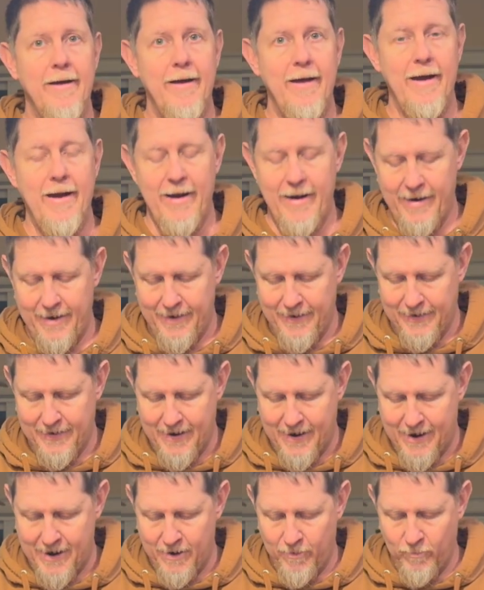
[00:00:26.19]
And
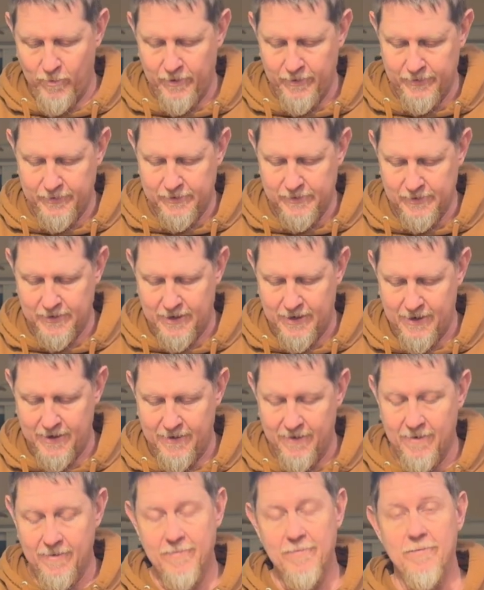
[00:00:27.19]
I was
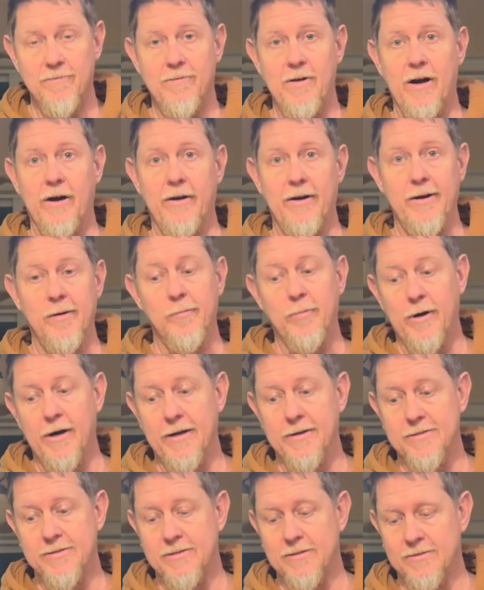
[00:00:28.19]
very
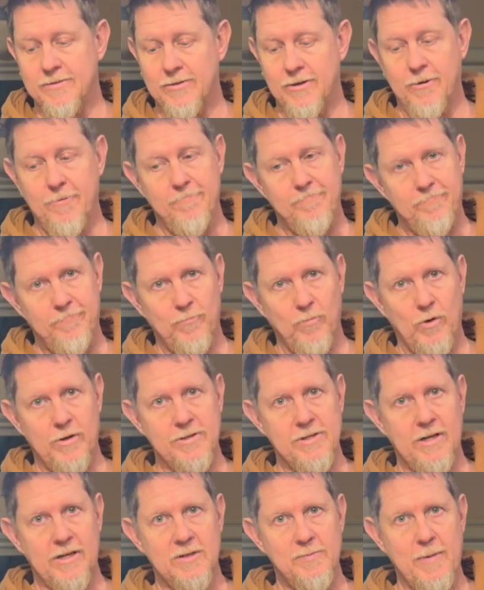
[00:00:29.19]
impressed. So
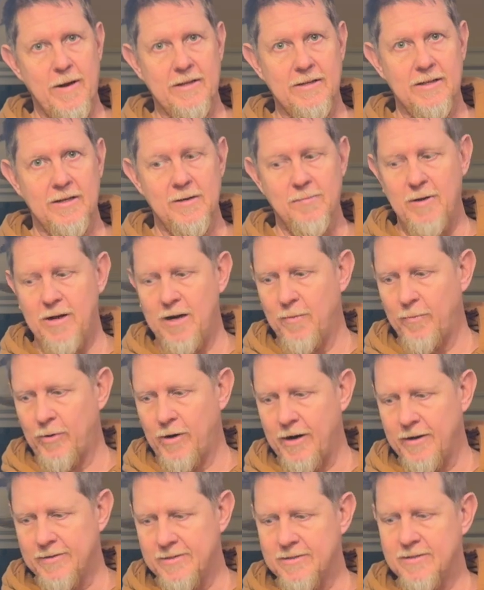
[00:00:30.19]
wasn't expecting to be
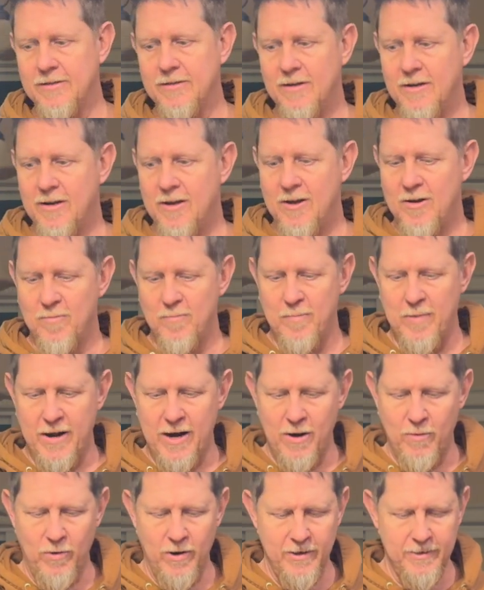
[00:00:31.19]
impressed, but I
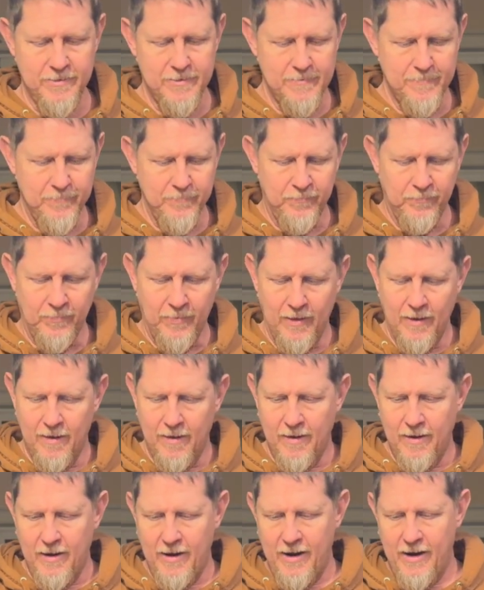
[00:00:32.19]
was.
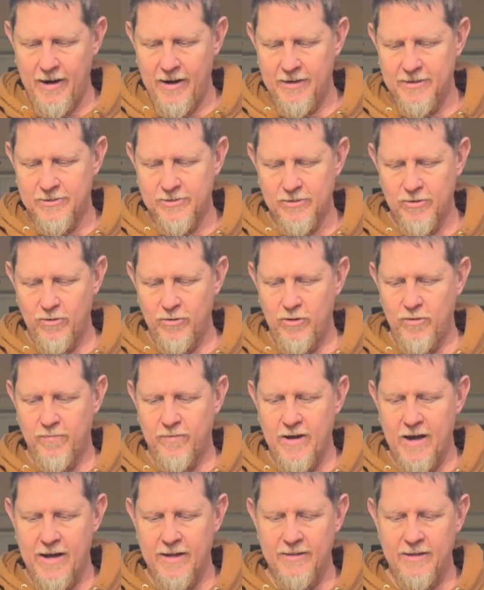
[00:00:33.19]
And so you've
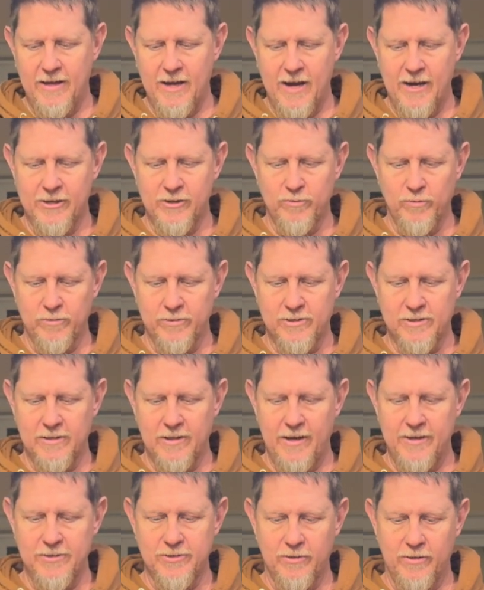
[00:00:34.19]
got the actual
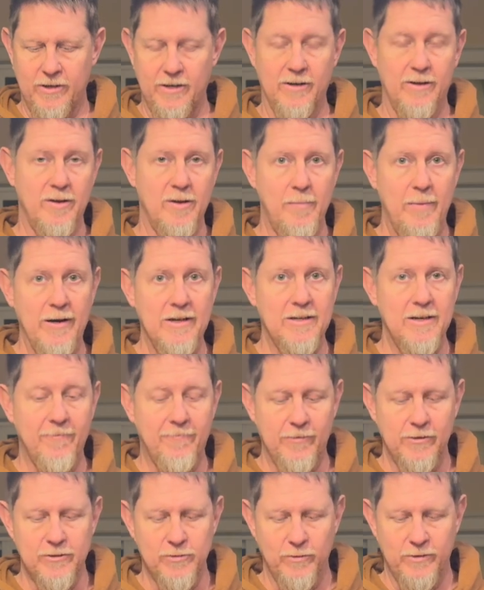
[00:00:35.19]
slicer here. The big
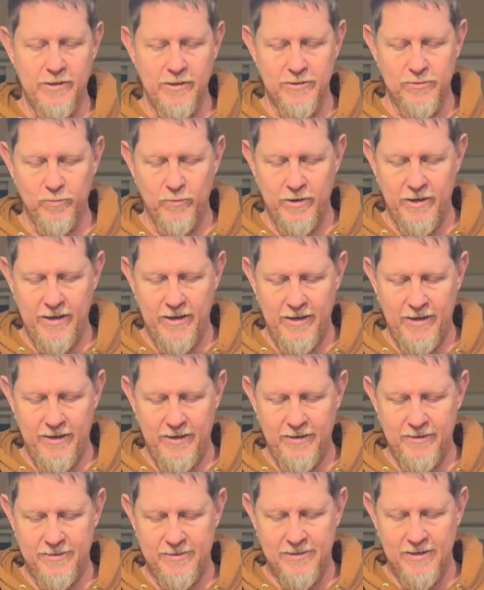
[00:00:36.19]
difference with this one
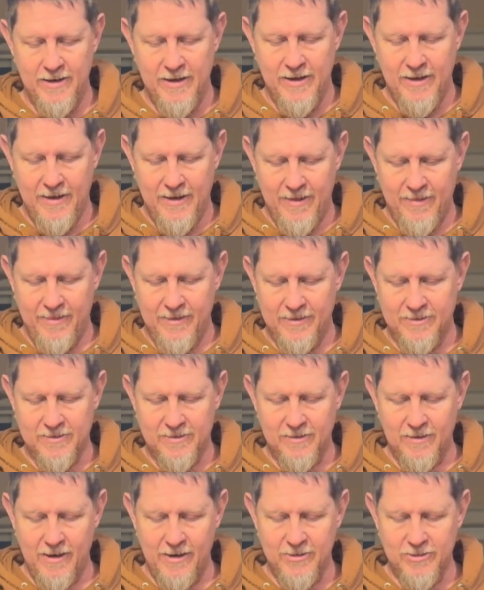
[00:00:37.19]
is the
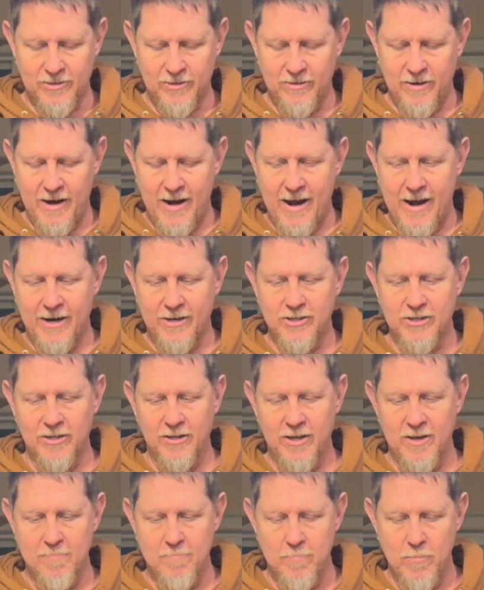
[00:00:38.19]
slicer
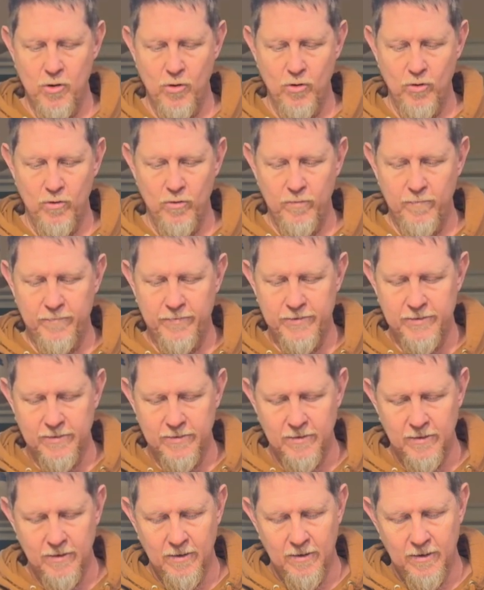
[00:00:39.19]
actually moves
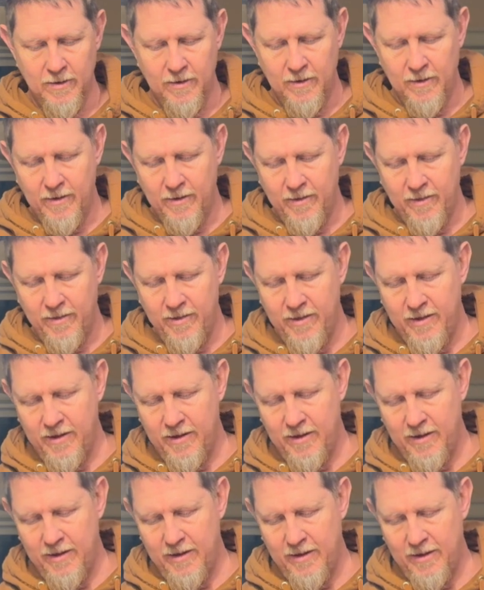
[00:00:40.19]

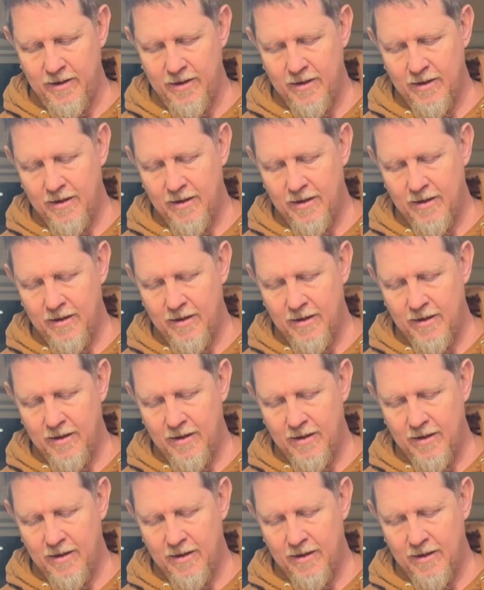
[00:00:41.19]
the